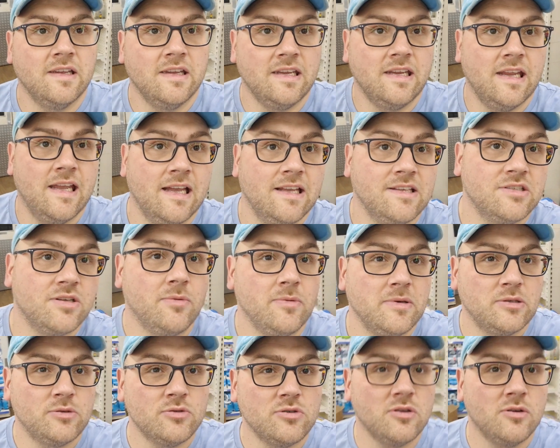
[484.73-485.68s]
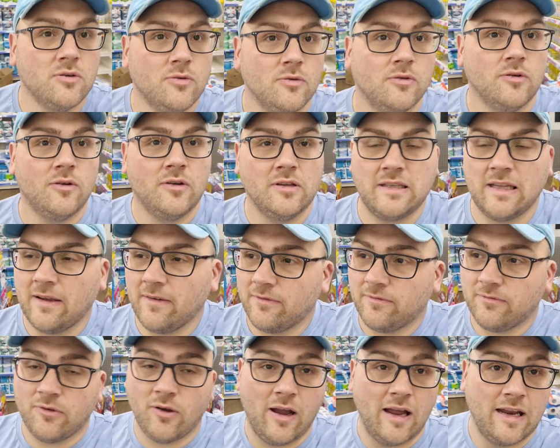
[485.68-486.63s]
Yeah, so it doesn't look like
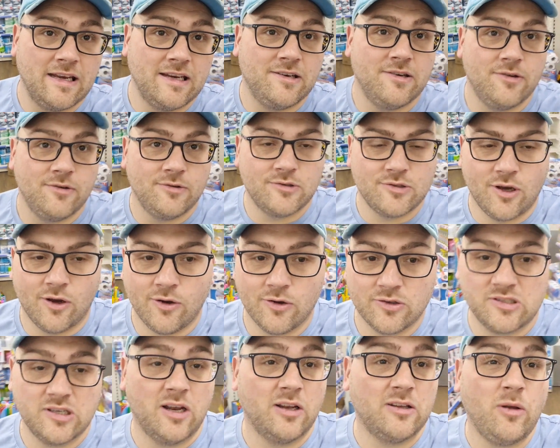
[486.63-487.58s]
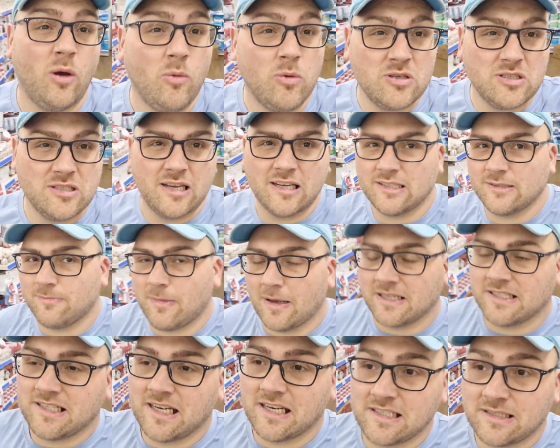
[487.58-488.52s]
they've got any new titles in. I wasn't
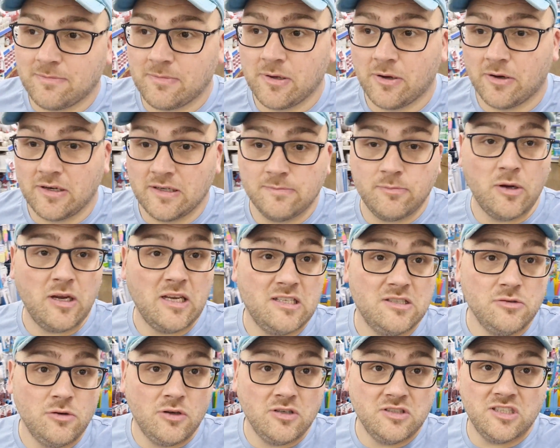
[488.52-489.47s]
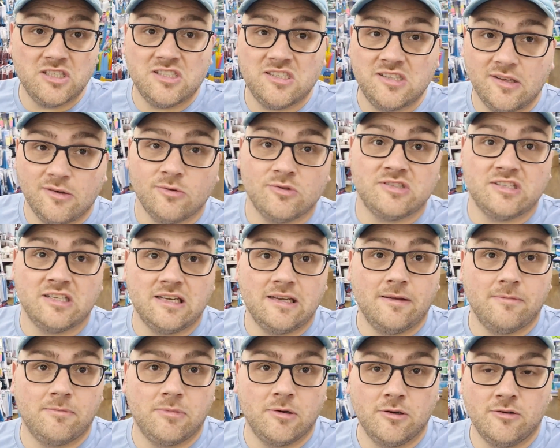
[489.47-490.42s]
expecting it to be honest, but it's nice to still see
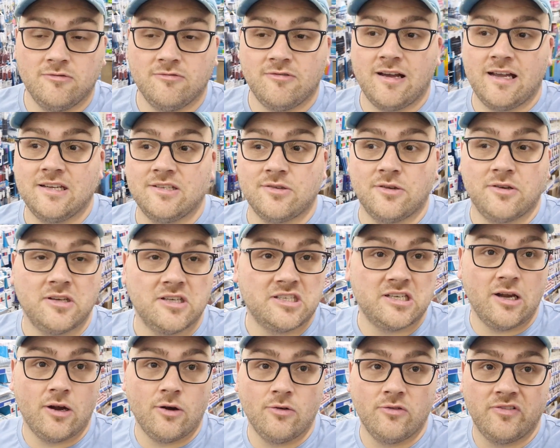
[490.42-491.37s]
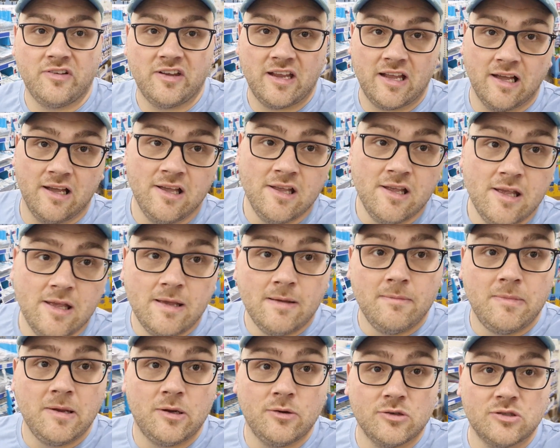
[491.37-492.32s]
Blu-rays on the shelf here
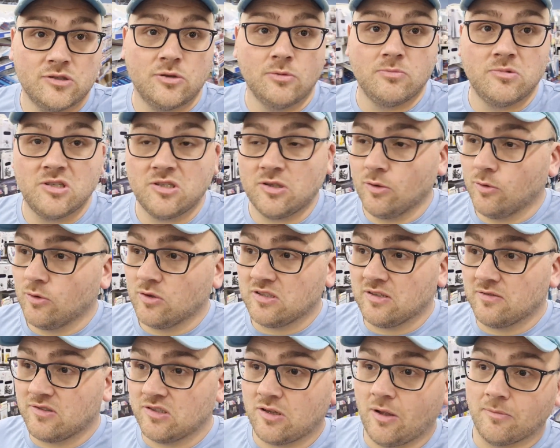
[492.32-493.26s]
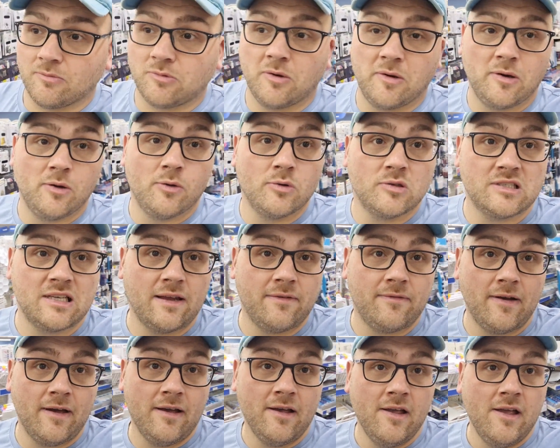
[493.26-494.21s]
because some stores have stopped doing it
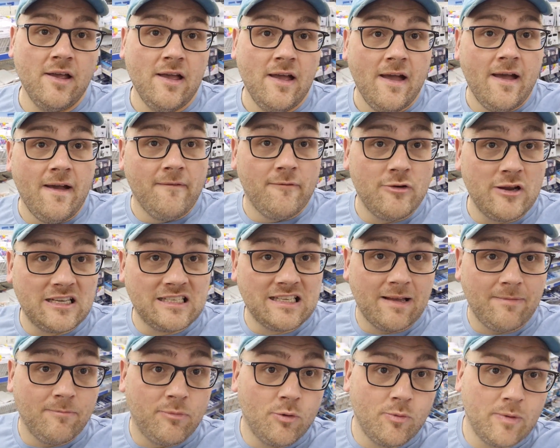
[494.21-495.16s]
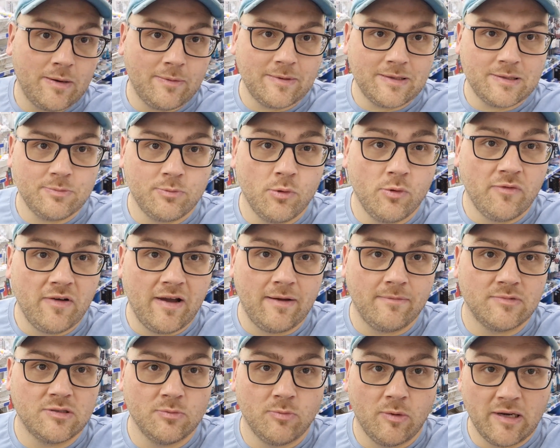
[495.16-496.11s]
altogether. For example, when I went to
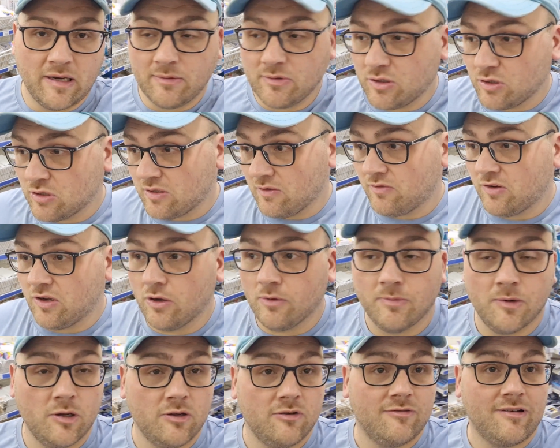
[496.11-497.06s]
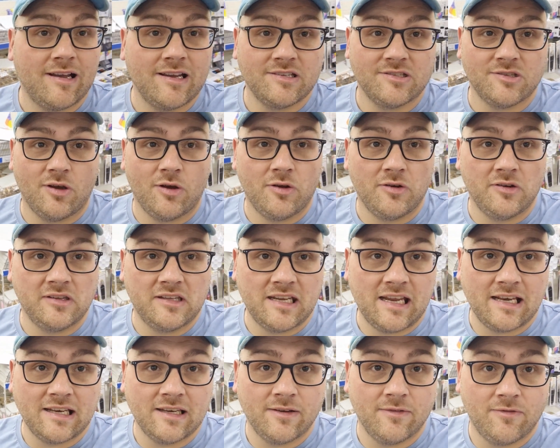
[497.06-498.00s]
Wolverhampton one, there was just a few Blu-rays on the
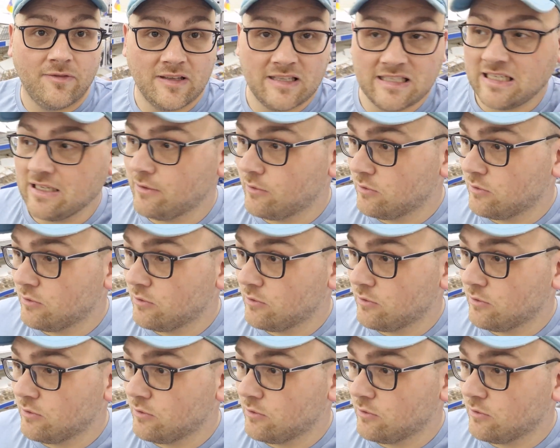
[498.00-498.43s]
end of the till.